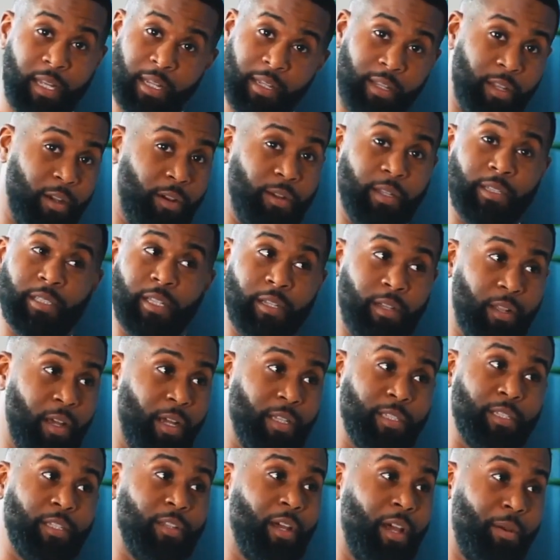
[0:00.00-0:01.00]
you know, there's a
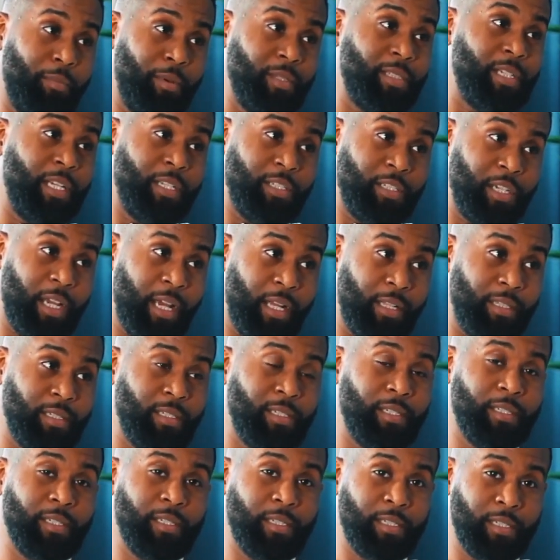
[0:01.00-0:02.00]
99%
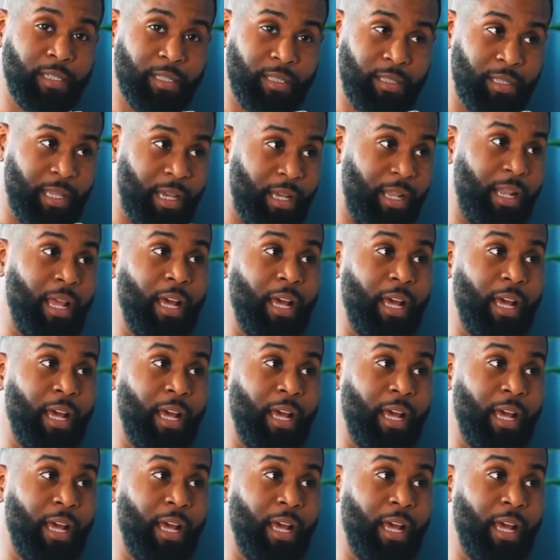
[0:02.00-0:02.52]
chance that